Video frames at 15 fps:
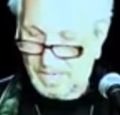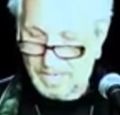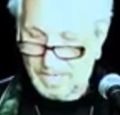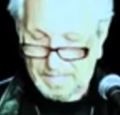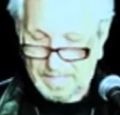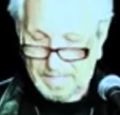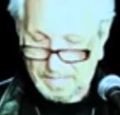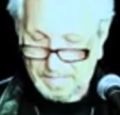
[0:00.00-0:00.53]

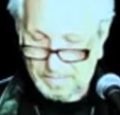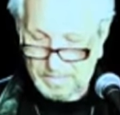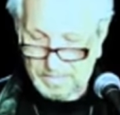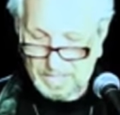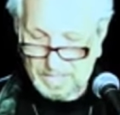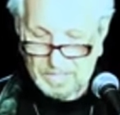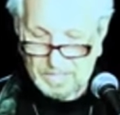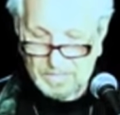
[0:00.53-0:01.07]
card things,
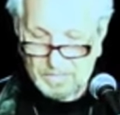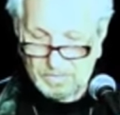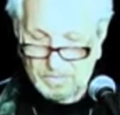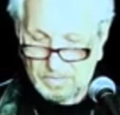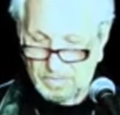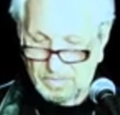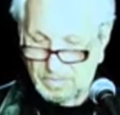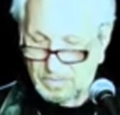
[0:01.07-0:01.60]
which I
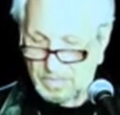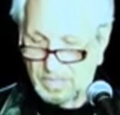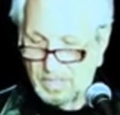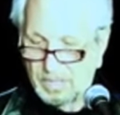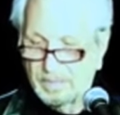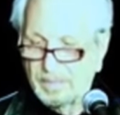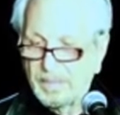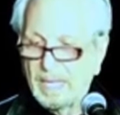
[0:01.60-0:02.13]
don't do.
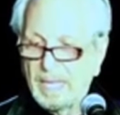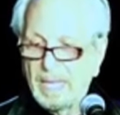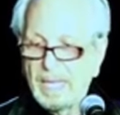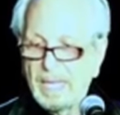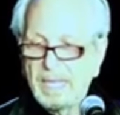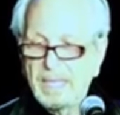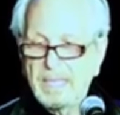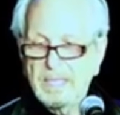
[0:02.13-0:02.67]
So
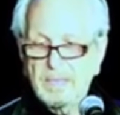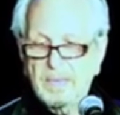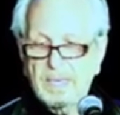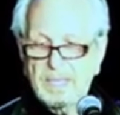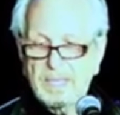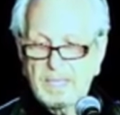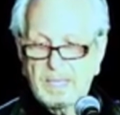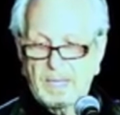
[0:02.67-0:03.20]
this
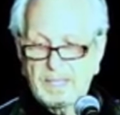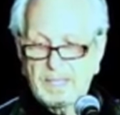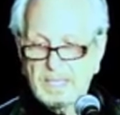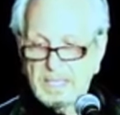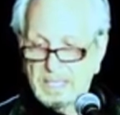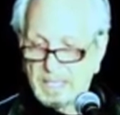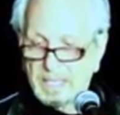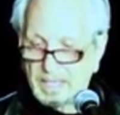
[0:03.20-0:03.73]
one is called,
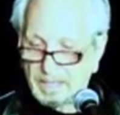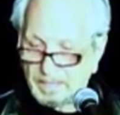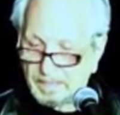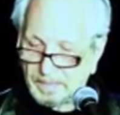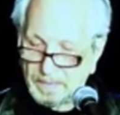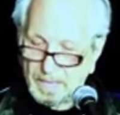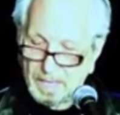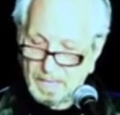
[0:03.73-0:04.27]
this,
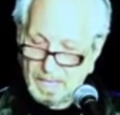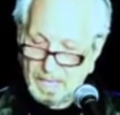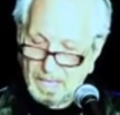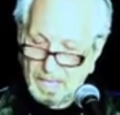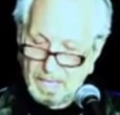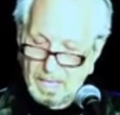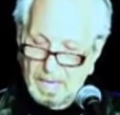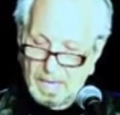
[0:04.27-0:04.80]
uh,
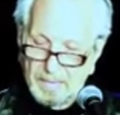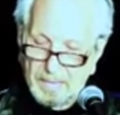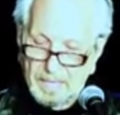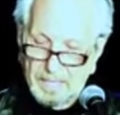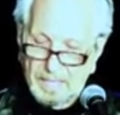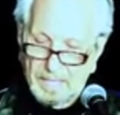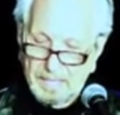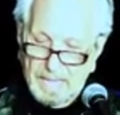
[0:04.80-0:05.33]
I'm
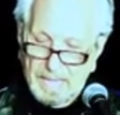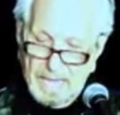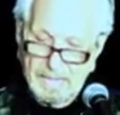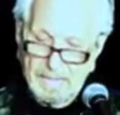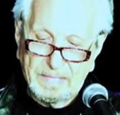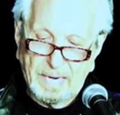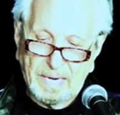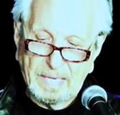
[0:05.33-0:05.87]
not, uh, they
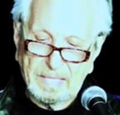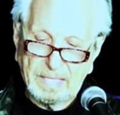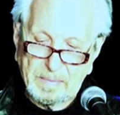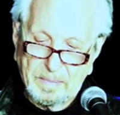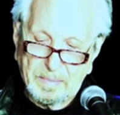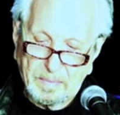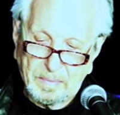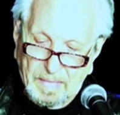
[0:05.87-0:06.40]
have
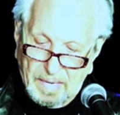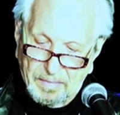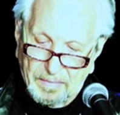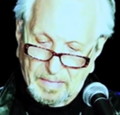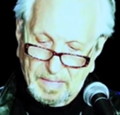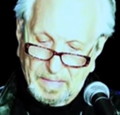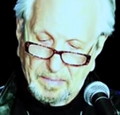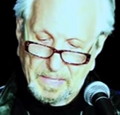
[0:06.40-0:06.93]
titles, but when I
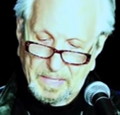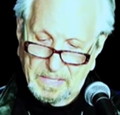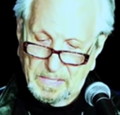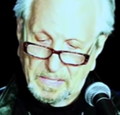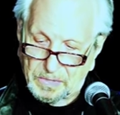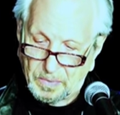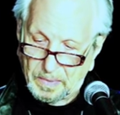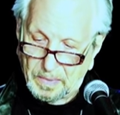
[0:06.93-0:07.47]
run them as
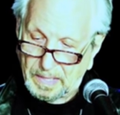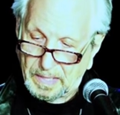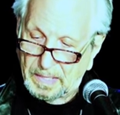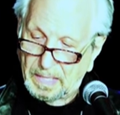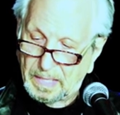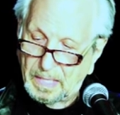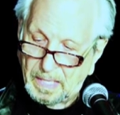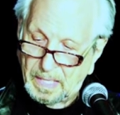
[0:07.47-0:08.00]
a
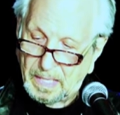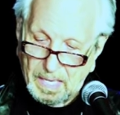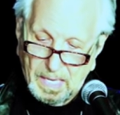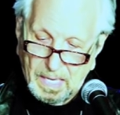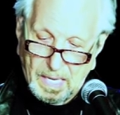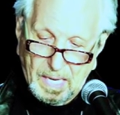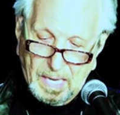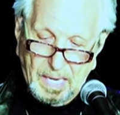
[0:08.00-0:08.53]
suite,
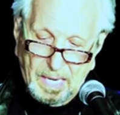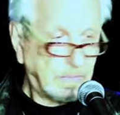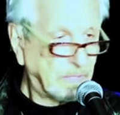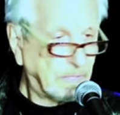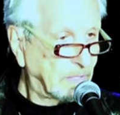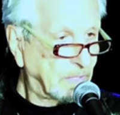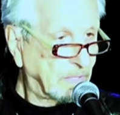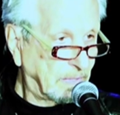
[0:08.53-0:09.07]
I'm
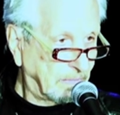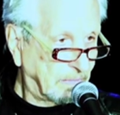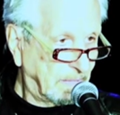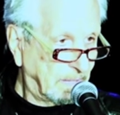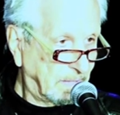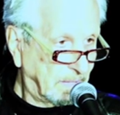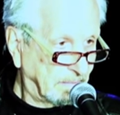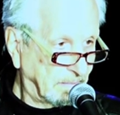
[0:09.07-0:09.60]
just going to
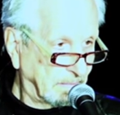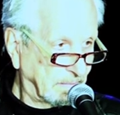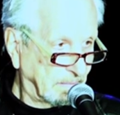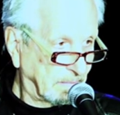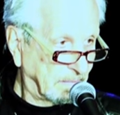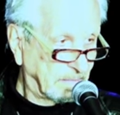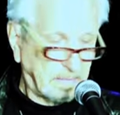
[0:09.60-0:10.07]
read them